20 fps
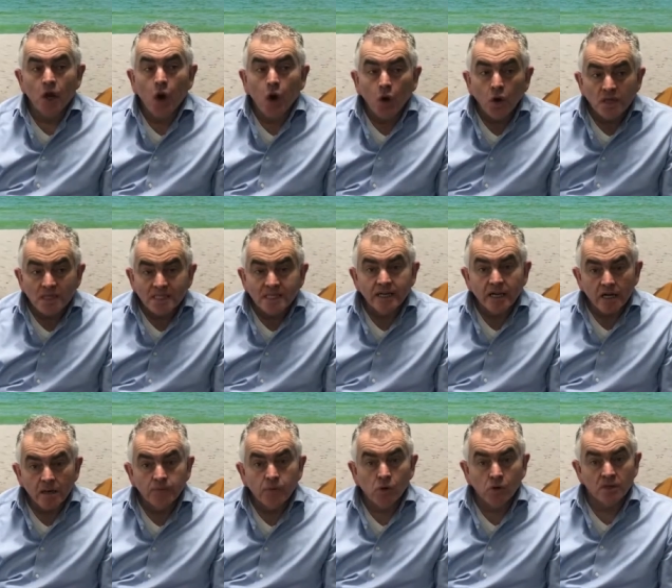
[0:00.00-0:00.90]
all of the
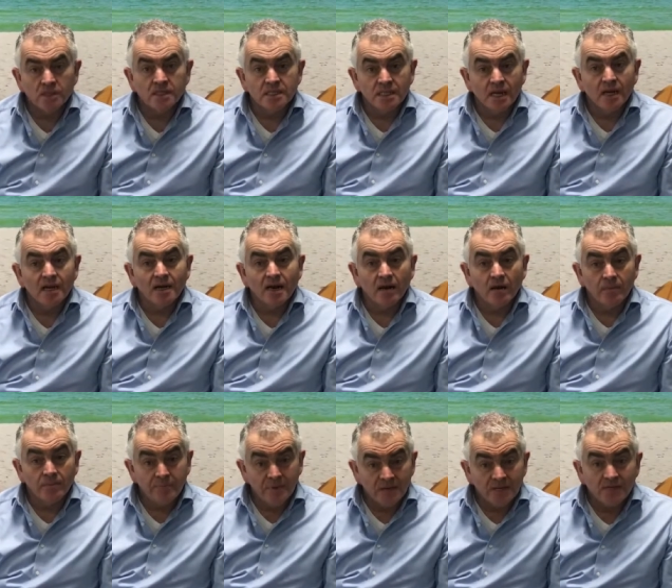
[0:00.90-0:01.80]
airports are a
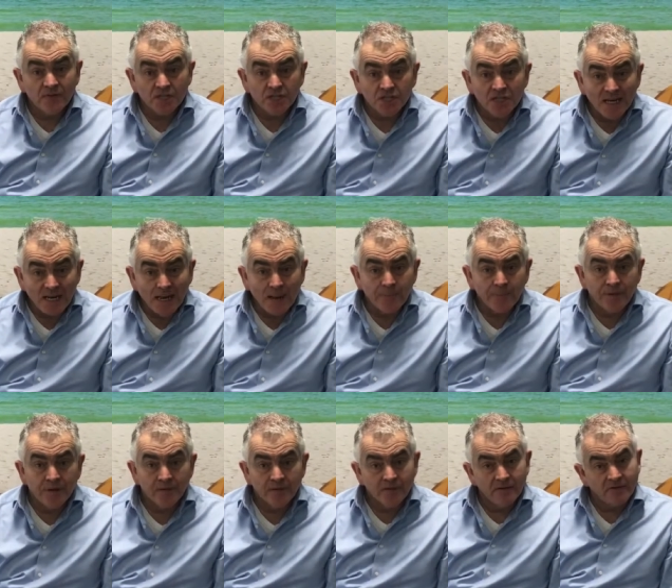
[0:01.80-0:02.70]
bit of a schlep
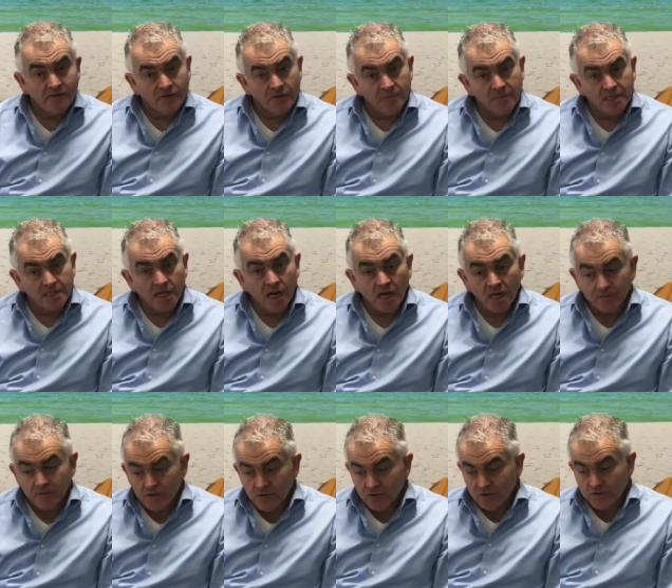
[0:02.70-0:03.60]
from the
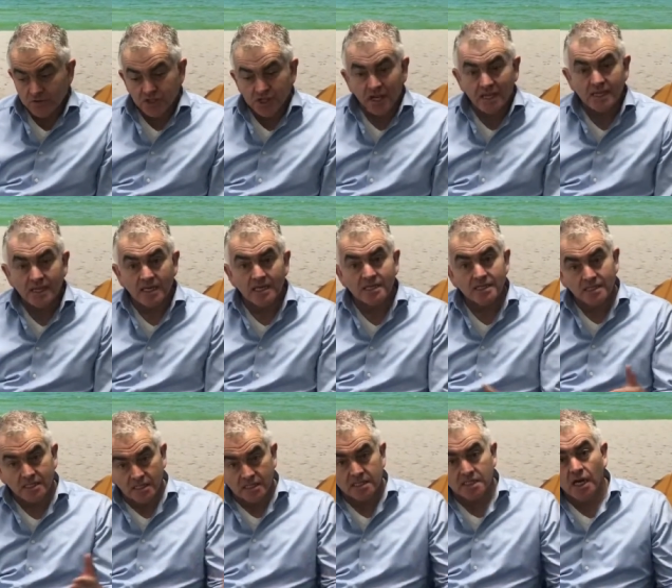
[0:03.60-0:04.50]
time you check in
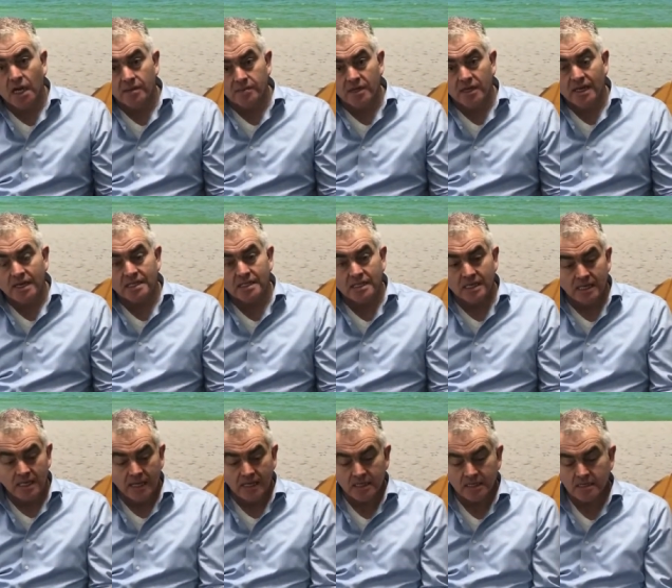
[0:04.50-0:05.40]
to the time you get to the
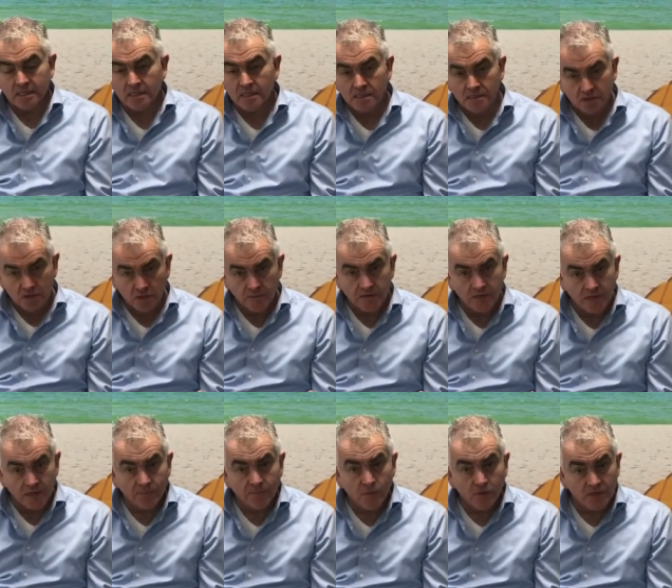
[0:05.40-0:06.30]
gate. Dublin
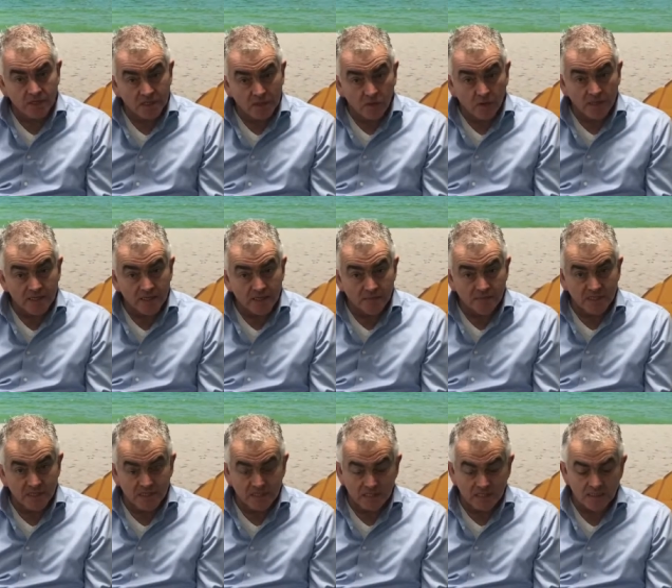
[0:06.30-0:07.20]
Airport is quite some
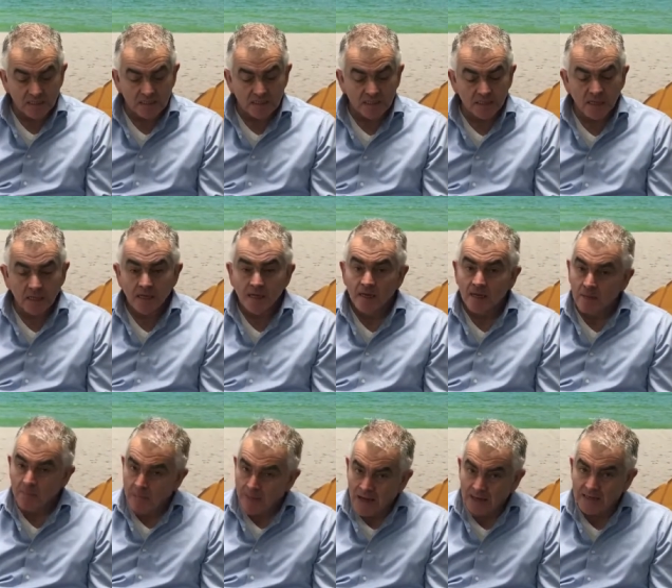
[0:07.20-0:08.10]
distance.
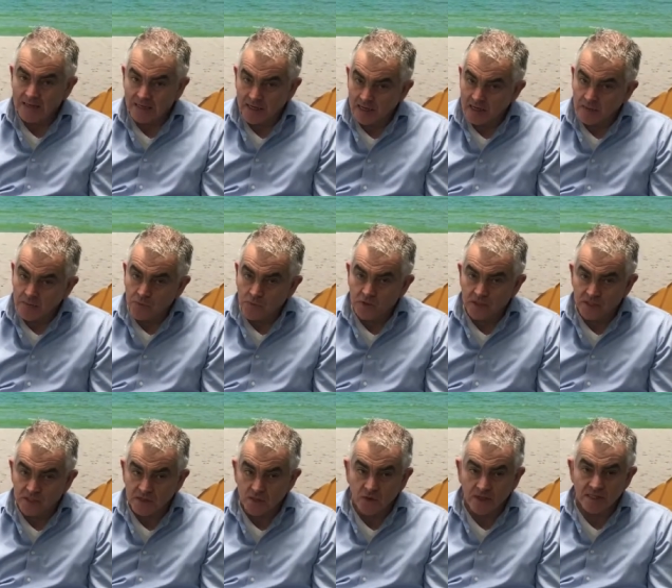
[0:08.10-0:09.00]
Malaga
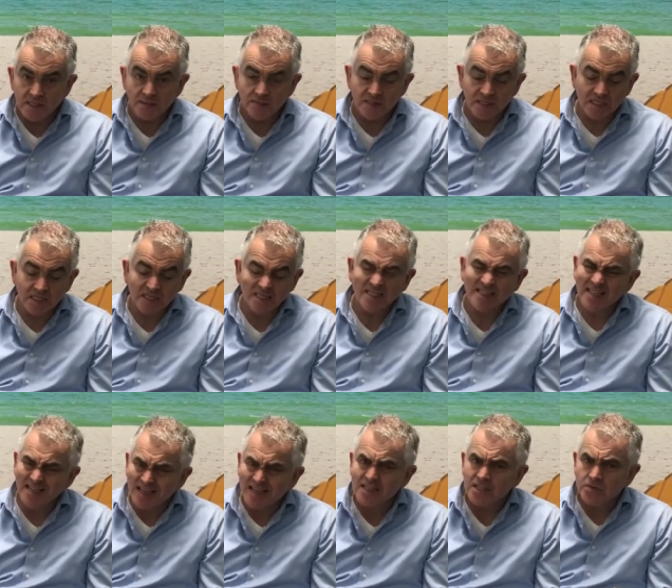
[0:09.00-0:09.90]
Airport is quite some distance.
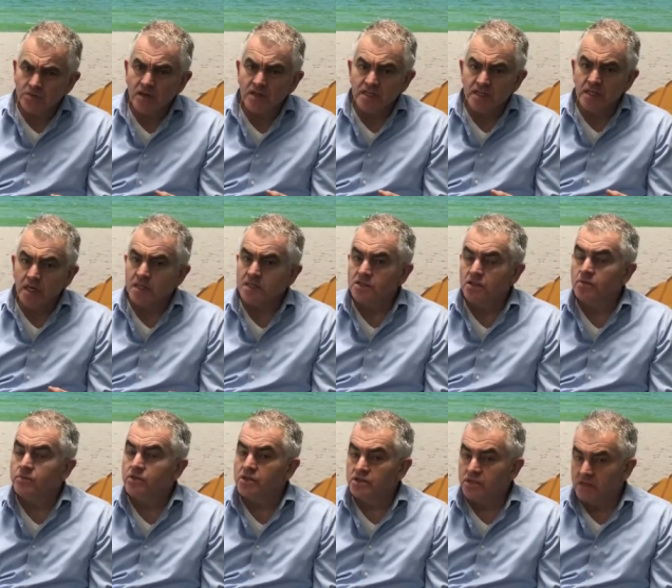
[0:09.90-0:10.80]
Lanzarote not so
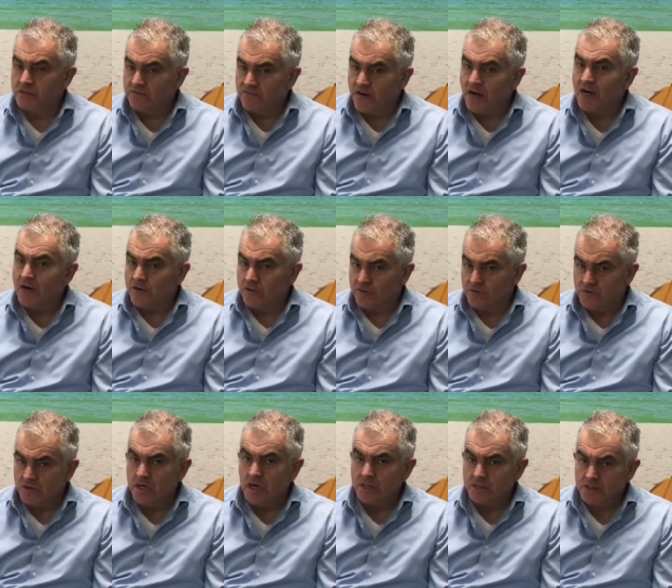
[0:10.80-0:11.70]
much, and Faro
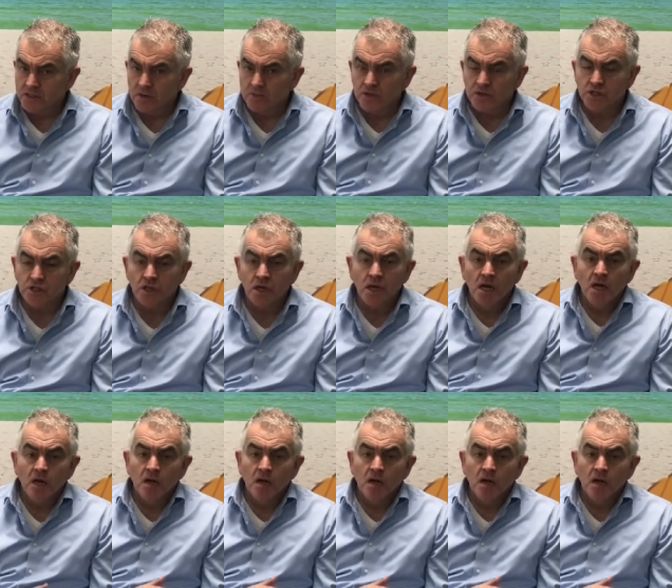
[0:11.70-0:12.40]
not so much.